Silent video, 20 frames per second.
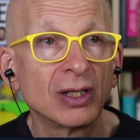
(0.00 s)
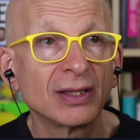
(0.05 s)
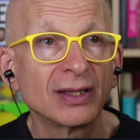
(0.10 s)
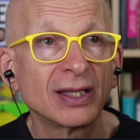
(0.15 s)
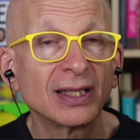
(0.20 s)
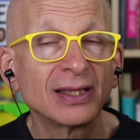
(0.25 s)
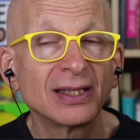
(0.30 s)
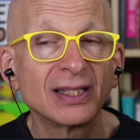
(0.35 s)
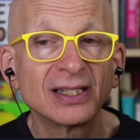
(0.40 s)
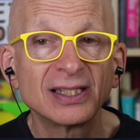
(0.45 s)

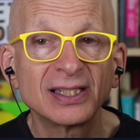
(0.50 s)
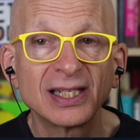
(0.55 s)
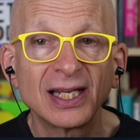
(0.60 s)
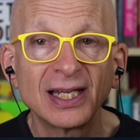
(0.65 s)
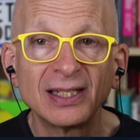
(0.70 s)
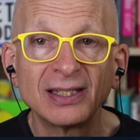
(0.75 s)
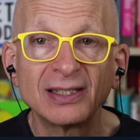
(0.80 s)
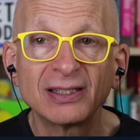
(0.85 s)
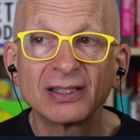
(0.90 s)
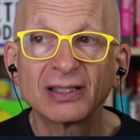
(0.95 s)
that the
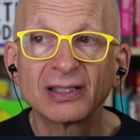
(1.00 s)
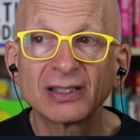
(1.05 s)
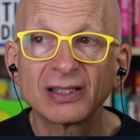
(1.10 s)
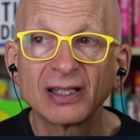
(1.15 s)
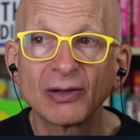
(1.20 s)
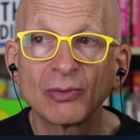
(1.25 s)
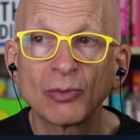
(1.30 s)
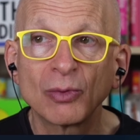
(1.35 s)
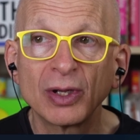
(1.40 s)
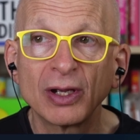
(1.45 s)
changes
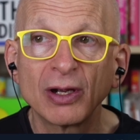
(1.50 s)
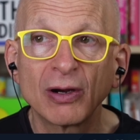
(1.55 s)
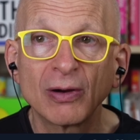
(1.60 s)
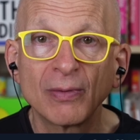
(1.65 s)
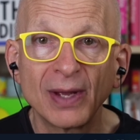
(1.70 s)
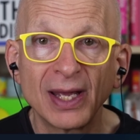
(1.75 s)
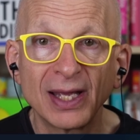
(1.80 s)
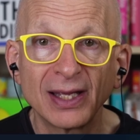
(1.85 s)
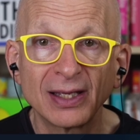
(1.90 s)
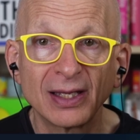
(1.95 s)
that we are
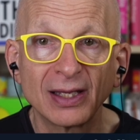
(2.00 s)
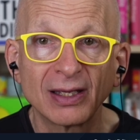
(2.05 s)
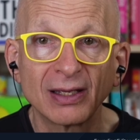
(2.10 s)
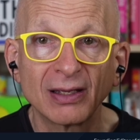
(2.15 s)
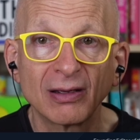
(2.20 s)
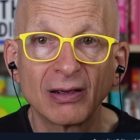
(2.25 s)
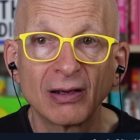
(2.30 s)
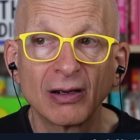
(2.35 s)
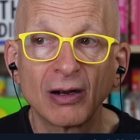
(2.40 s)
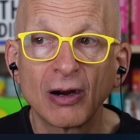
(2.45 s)
making
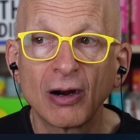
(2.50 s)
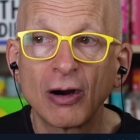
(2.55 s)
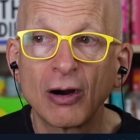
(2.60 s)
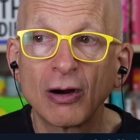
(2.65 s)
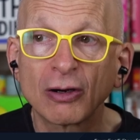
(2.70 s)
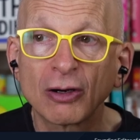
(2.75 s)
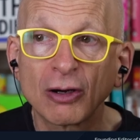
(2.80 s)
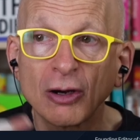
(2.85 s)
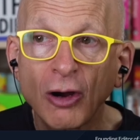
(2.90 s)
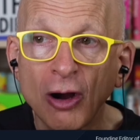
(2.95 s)

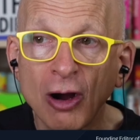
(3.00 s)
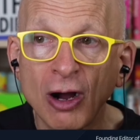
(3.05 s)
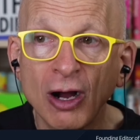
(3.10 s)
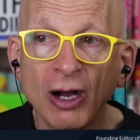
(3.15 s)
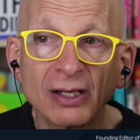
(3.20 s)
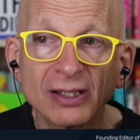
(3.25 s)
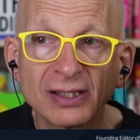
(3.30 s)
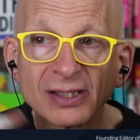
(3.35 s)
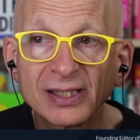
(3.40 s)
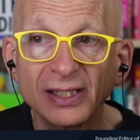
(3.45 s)
are
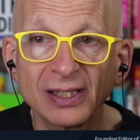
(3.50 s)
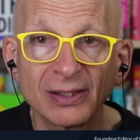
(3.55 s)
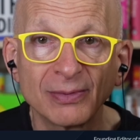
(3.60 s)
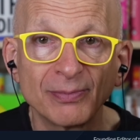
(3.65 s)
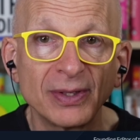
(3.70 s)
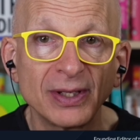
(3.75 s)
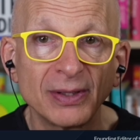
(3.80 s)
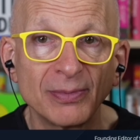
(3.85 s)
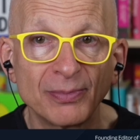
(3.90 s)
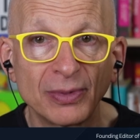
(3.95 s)
causing
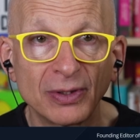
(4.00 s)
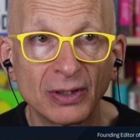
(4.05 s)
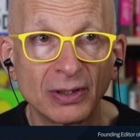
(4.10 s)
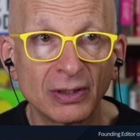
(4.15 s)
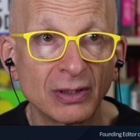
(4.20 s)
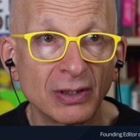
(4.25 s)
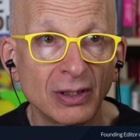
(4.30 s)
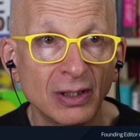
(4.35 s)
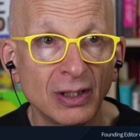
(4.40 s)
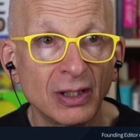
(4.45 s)

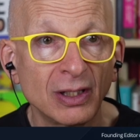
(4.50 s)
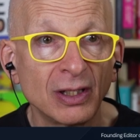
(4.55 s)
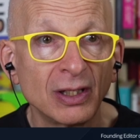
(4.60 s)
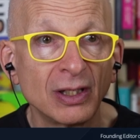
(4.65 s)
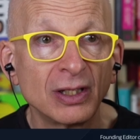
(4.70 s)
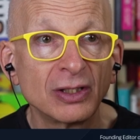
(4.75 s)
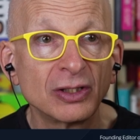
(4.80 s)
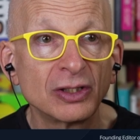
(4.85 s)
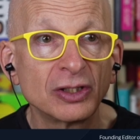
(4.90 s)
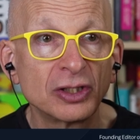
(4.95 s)
people
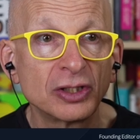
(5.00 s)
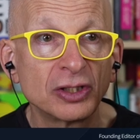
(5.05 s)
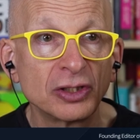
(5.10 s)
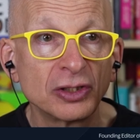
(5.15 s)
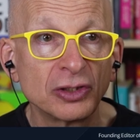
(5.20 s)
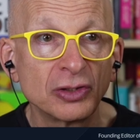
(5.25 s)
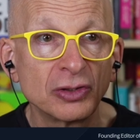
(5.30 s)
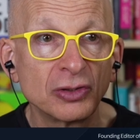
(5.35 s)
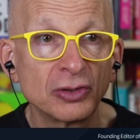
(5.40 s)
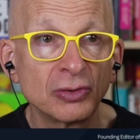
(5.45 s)

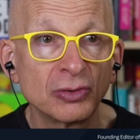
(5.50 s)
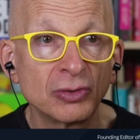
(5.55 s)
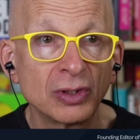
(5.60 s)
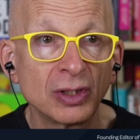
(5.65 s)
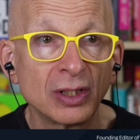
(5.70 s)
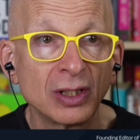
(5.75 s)
to